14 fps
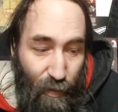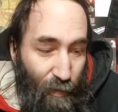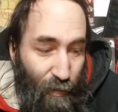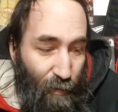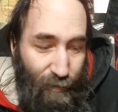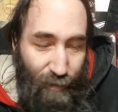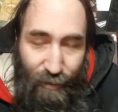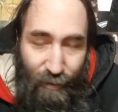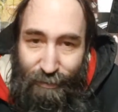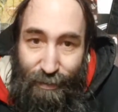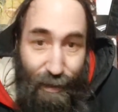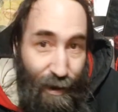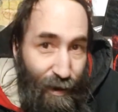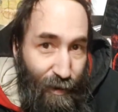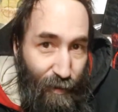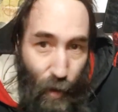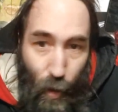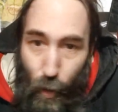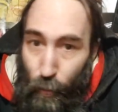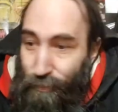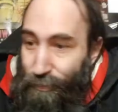returns there. The
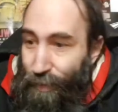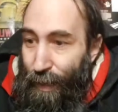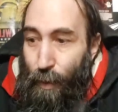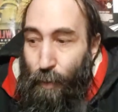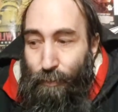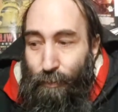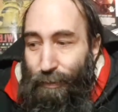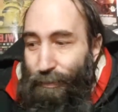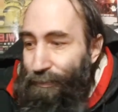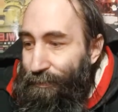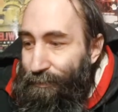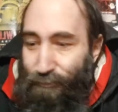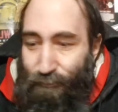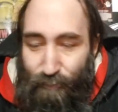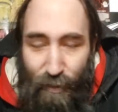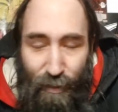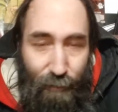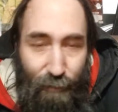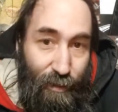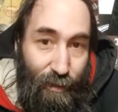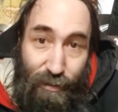whole town is pretty
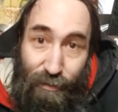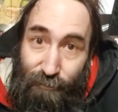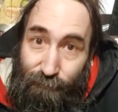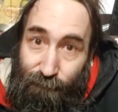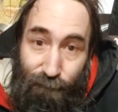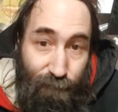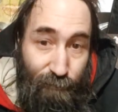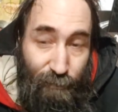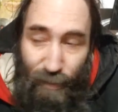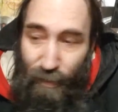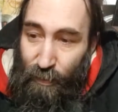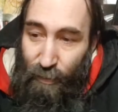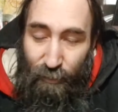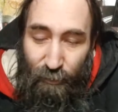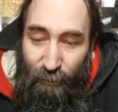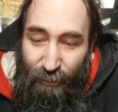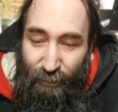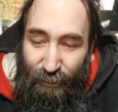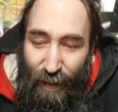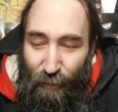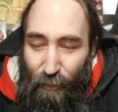much
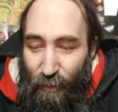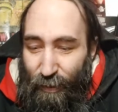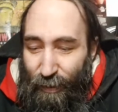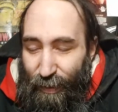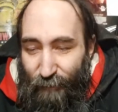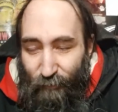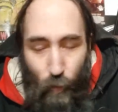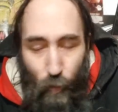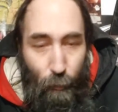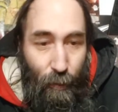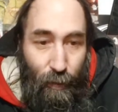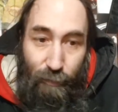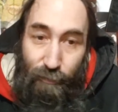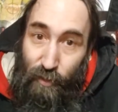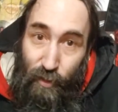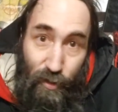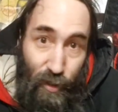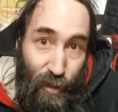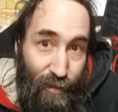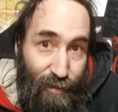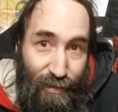not really evil, but
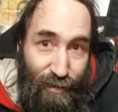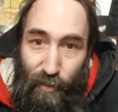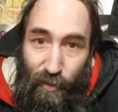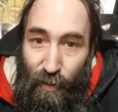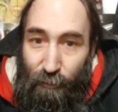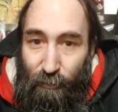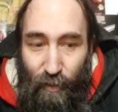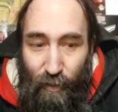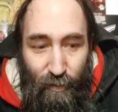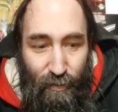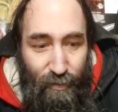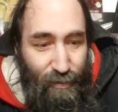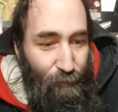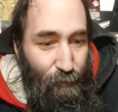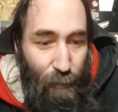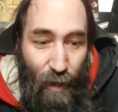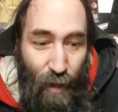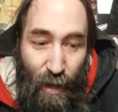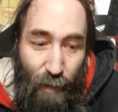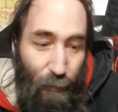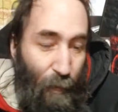jerks, criminals,
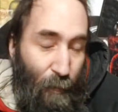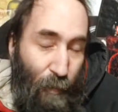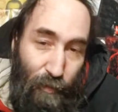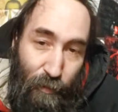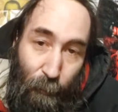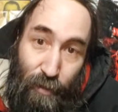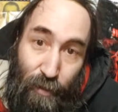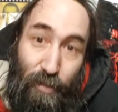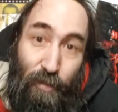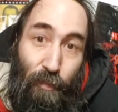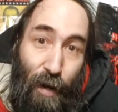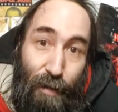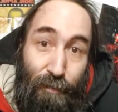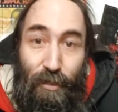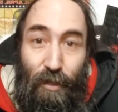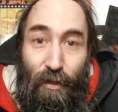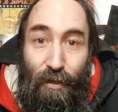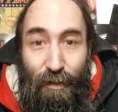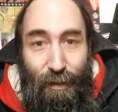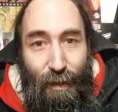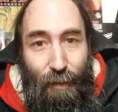people with a bunch of problems
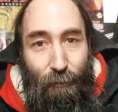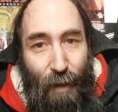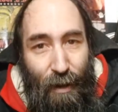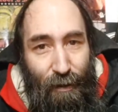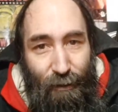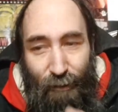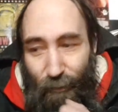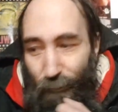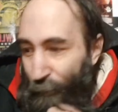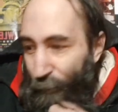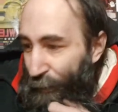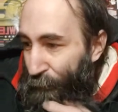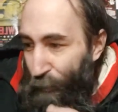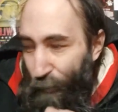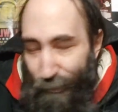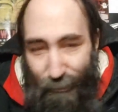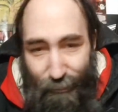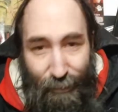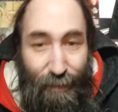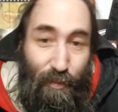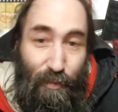looking to take them out on other people, and
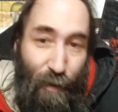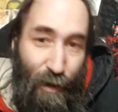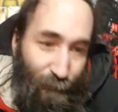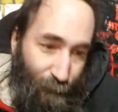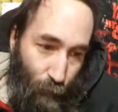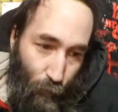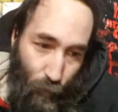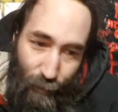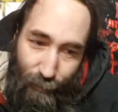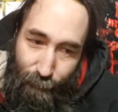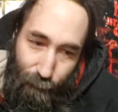he's one of them, right?